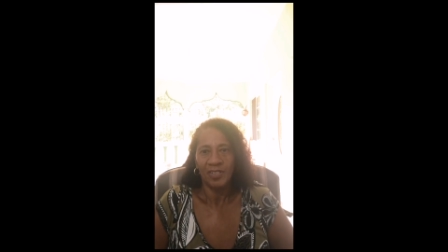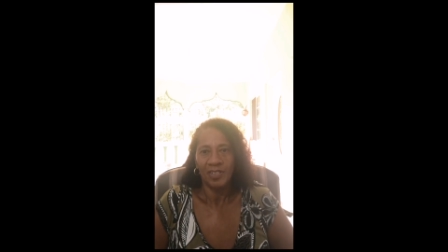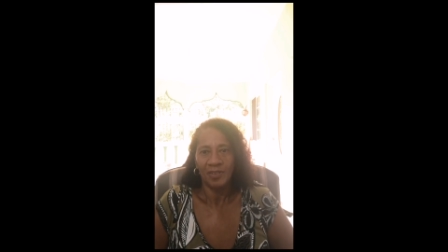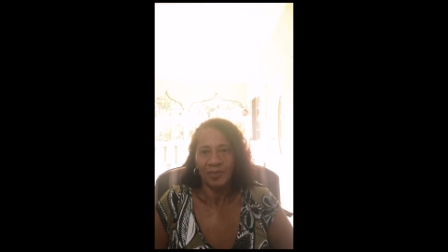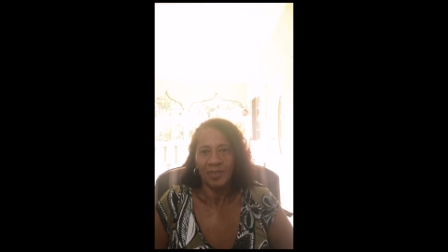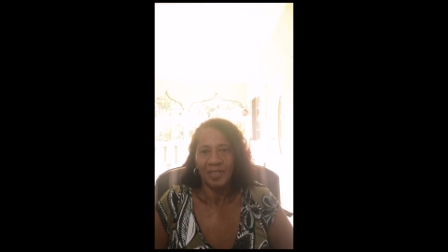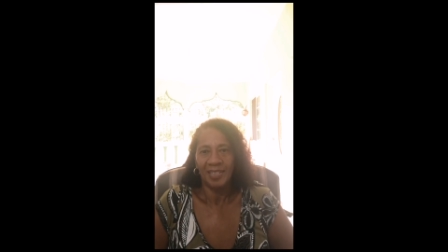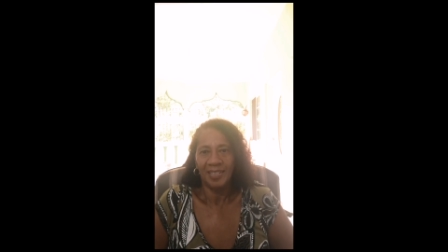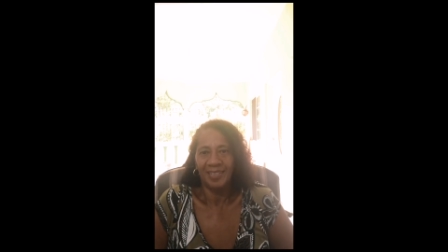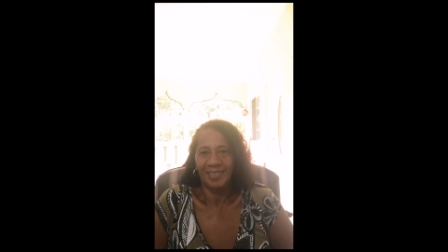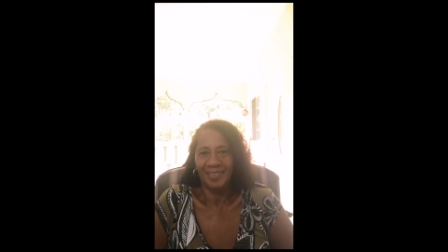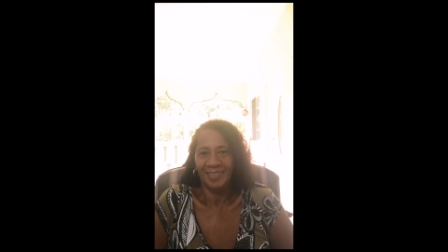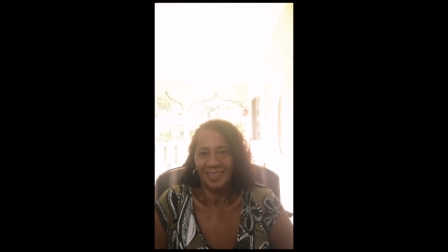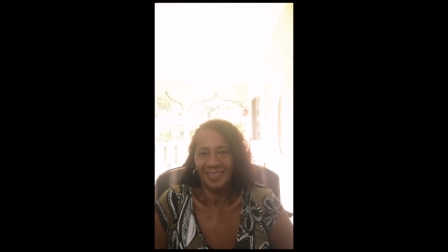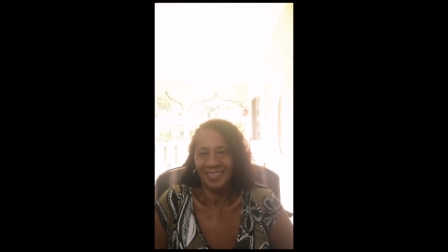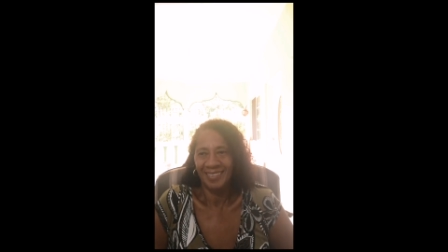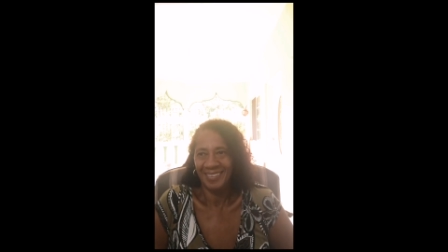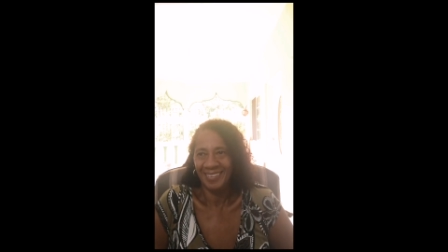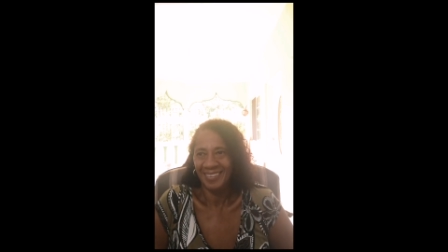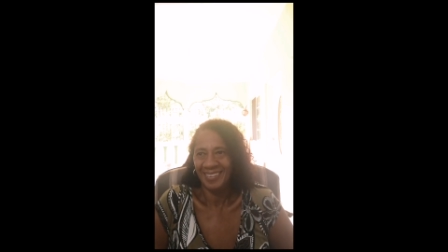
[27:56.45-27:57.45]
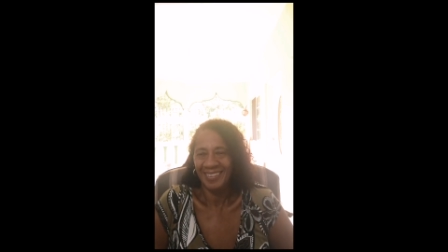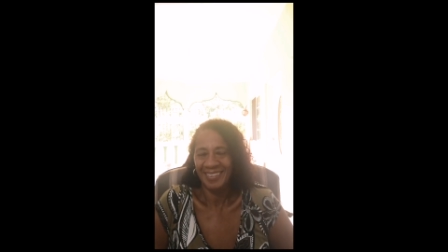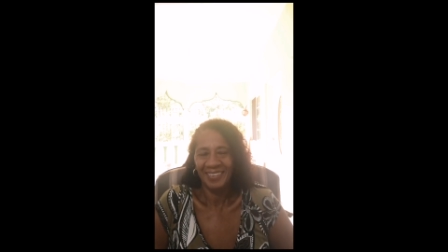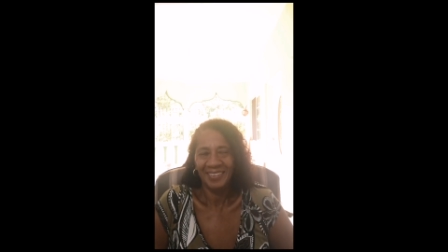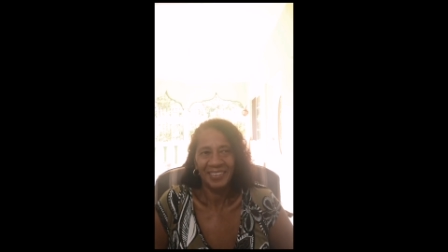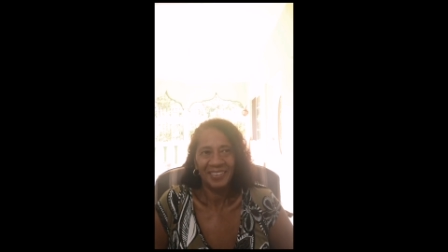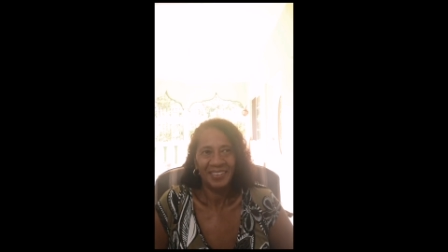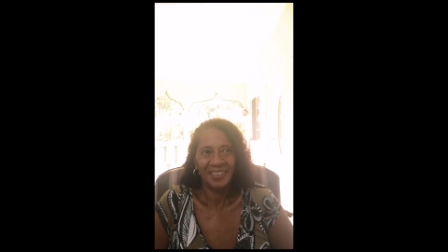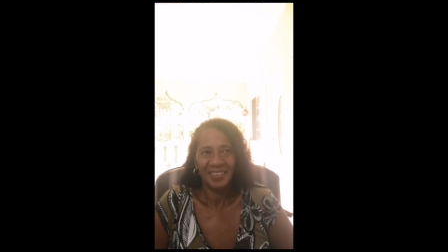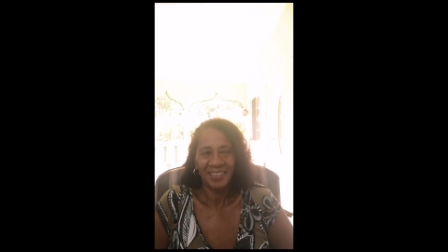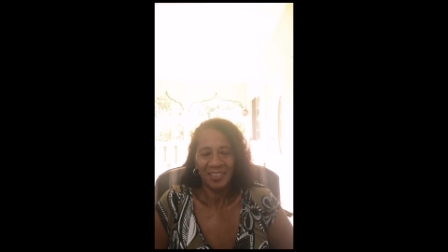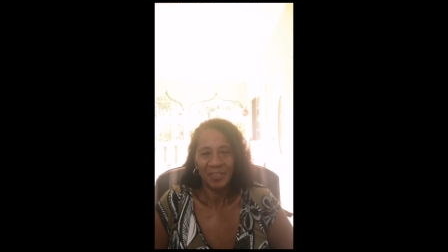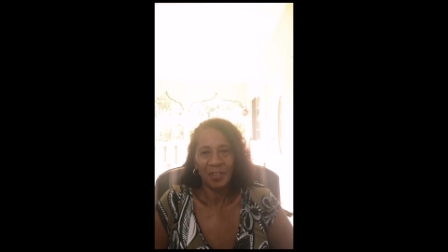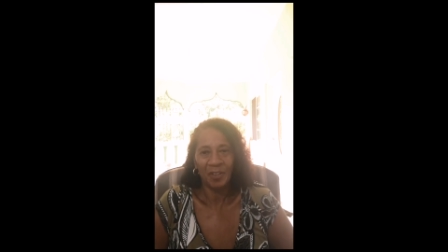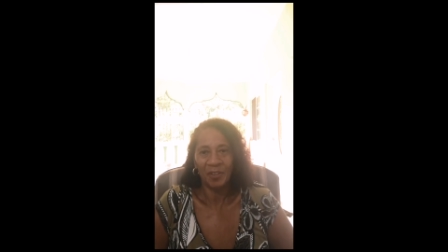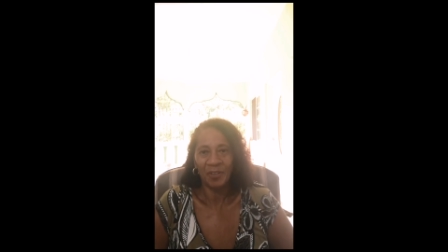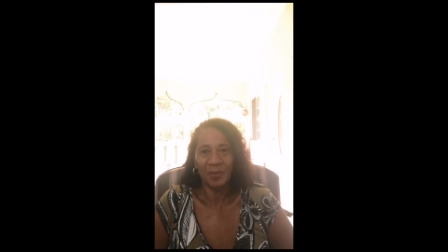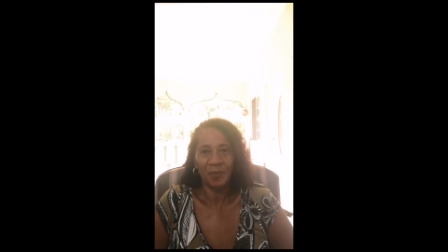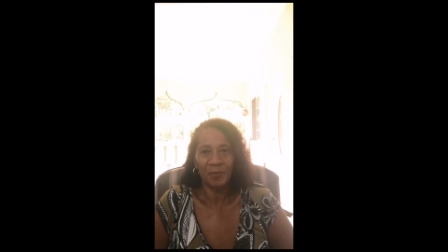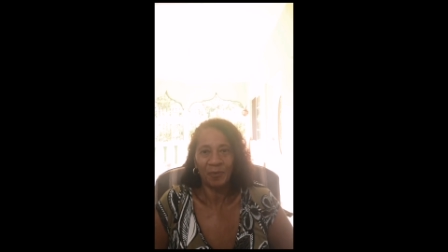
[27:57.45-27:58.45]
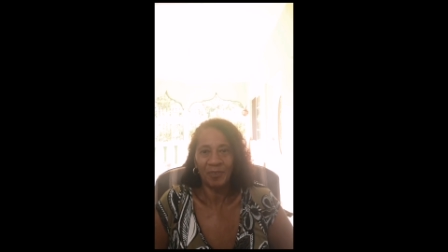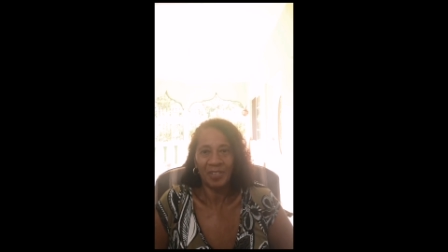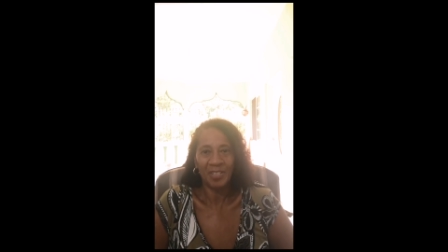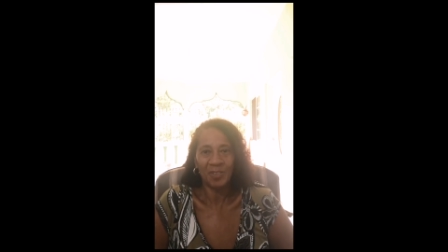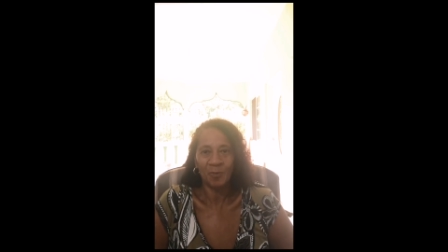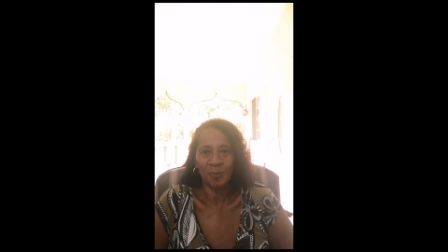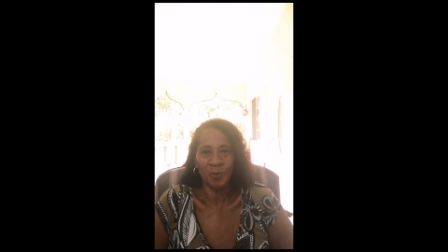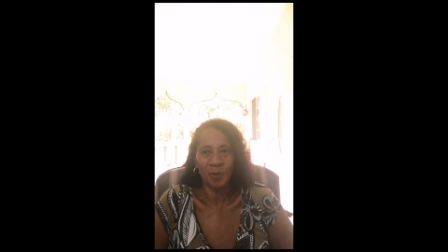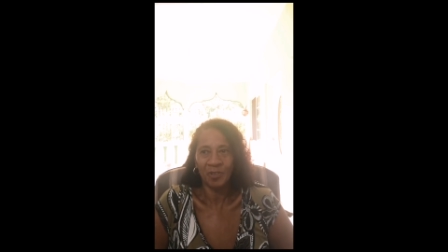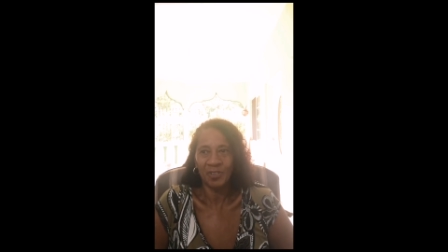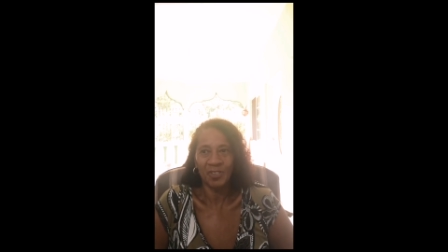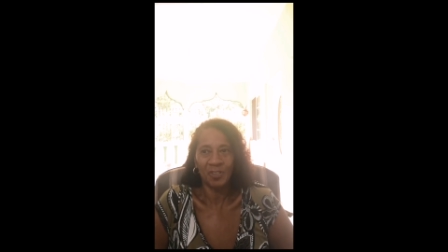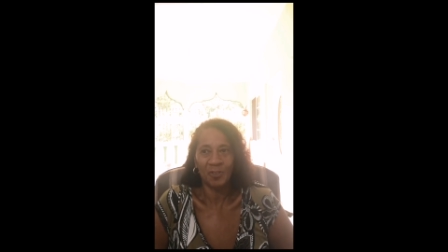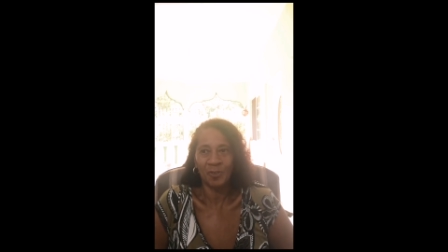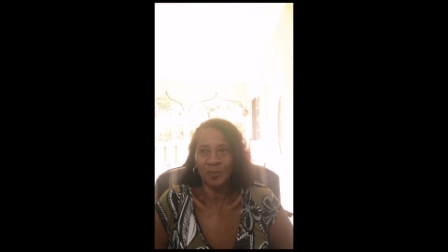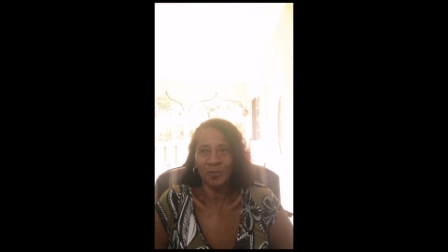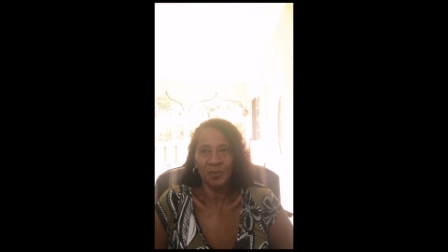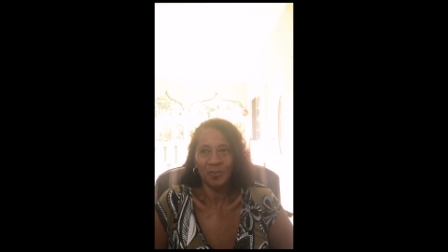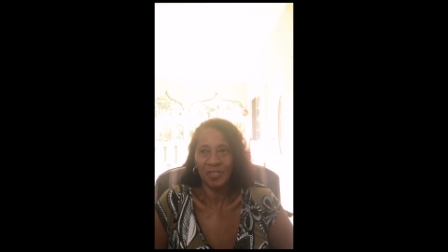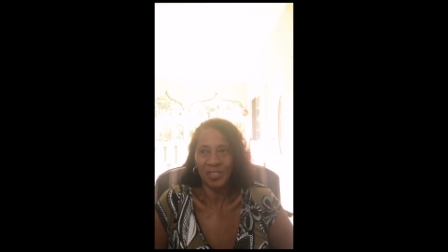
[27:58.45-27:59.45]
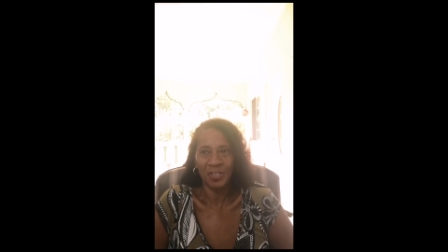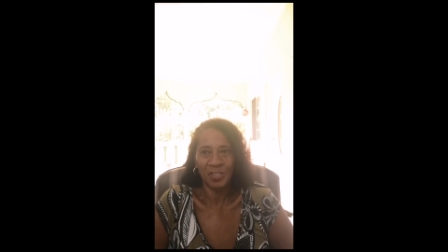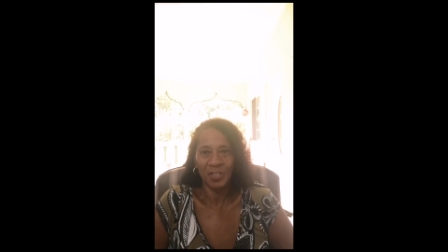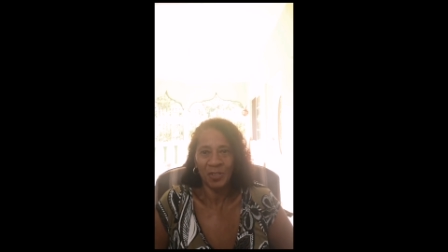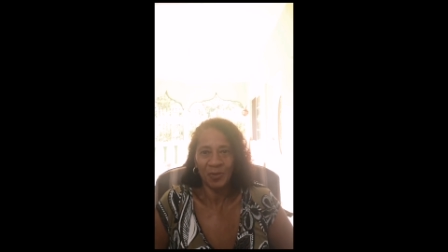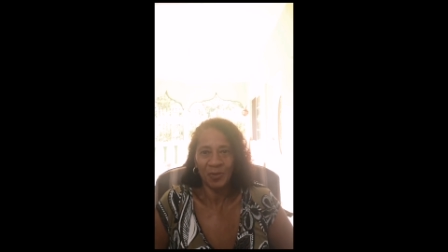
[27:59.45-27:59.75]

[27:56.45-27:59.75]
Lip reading: unit, like this one storage